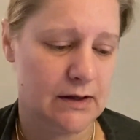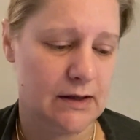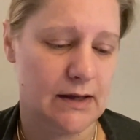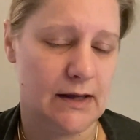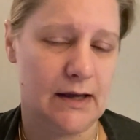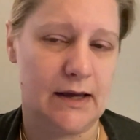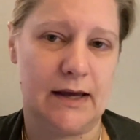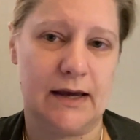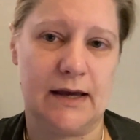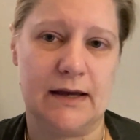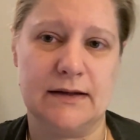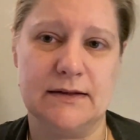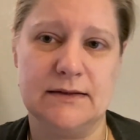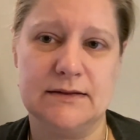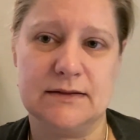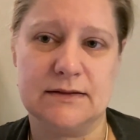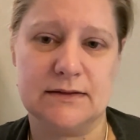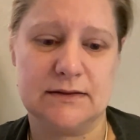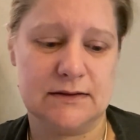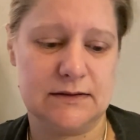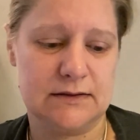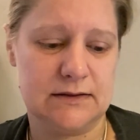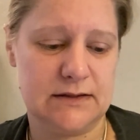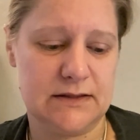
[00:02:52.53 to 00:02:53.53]
And
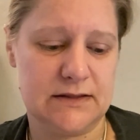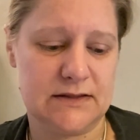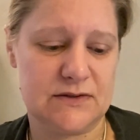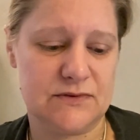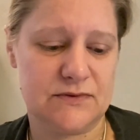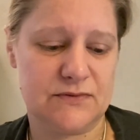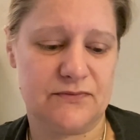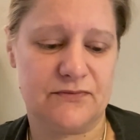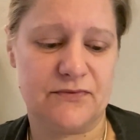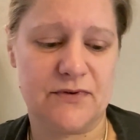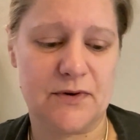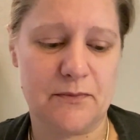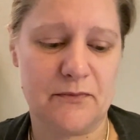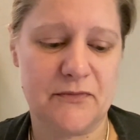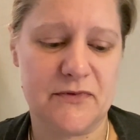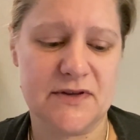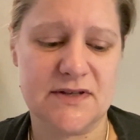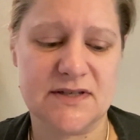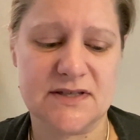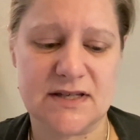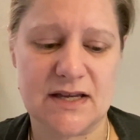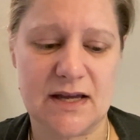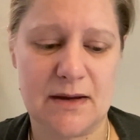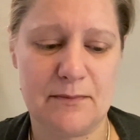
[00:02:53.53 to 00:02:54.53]
it's from
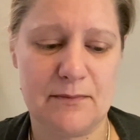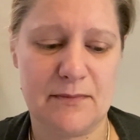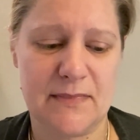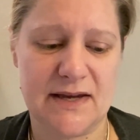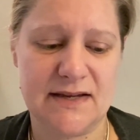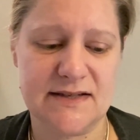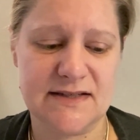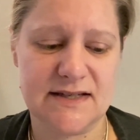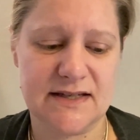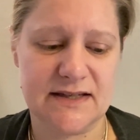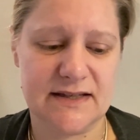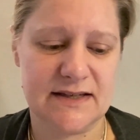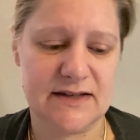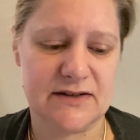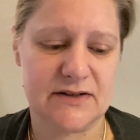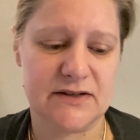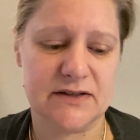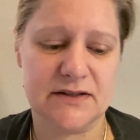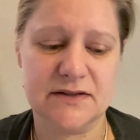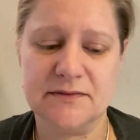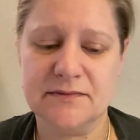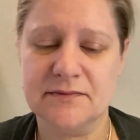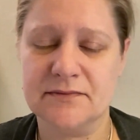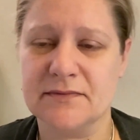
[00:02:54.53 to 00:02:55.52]
this amazing
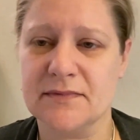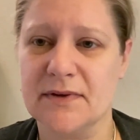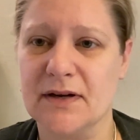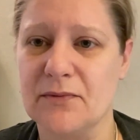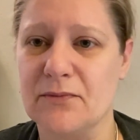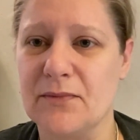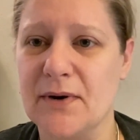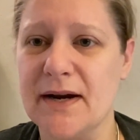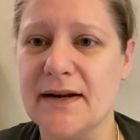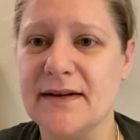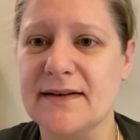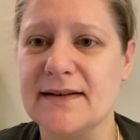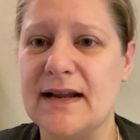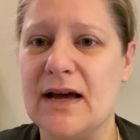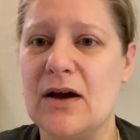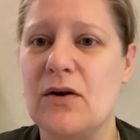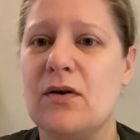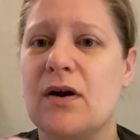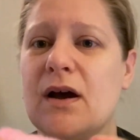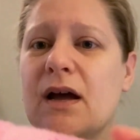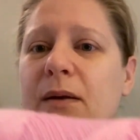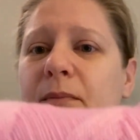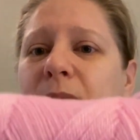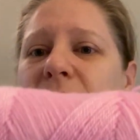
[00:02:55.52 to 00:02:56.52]
yarn. And right now
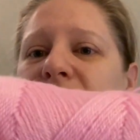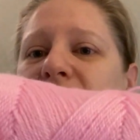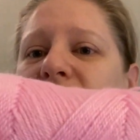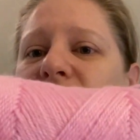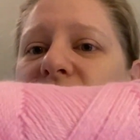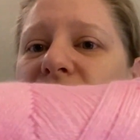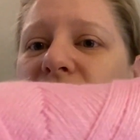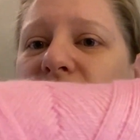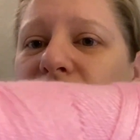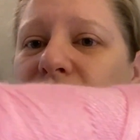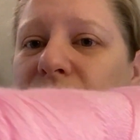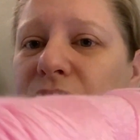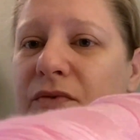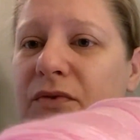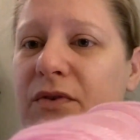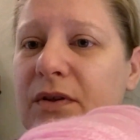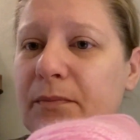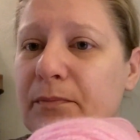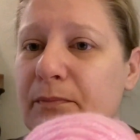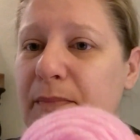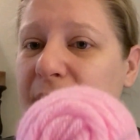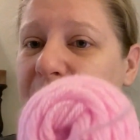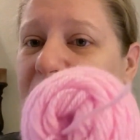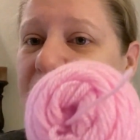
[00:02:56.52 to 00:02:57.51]
I'm into the
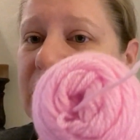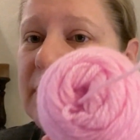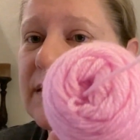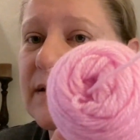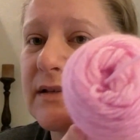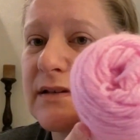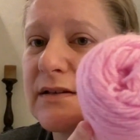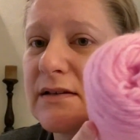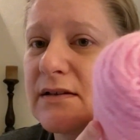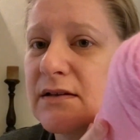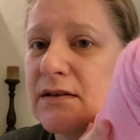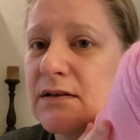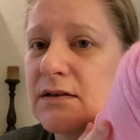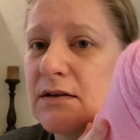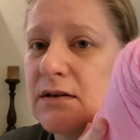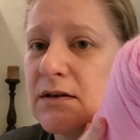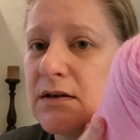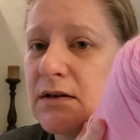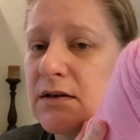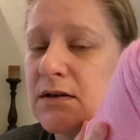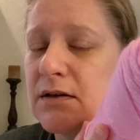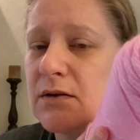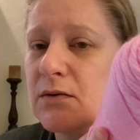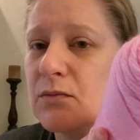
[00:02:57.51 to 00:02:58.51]
pink,
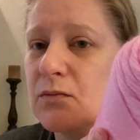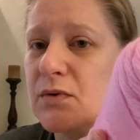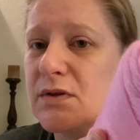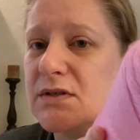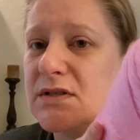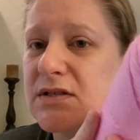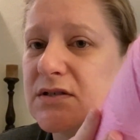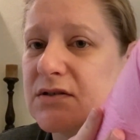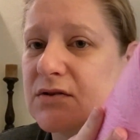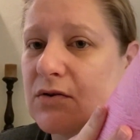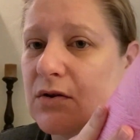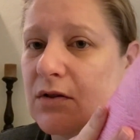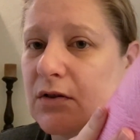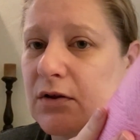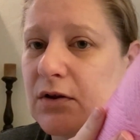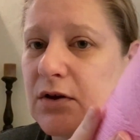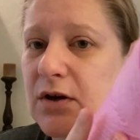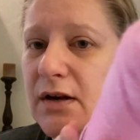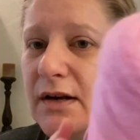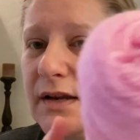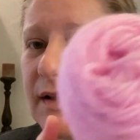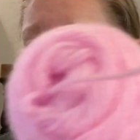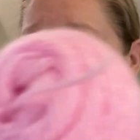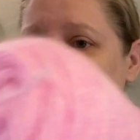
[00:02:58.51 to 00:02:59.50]
which is called
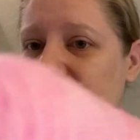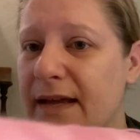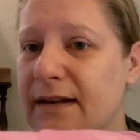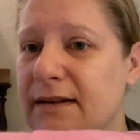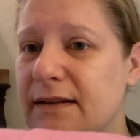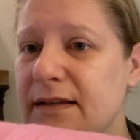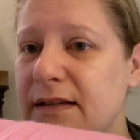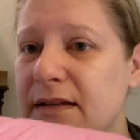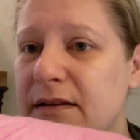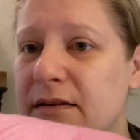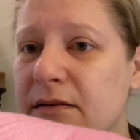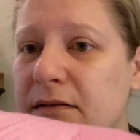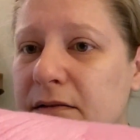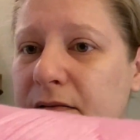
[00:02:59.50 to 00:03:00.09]
Cotton Candy.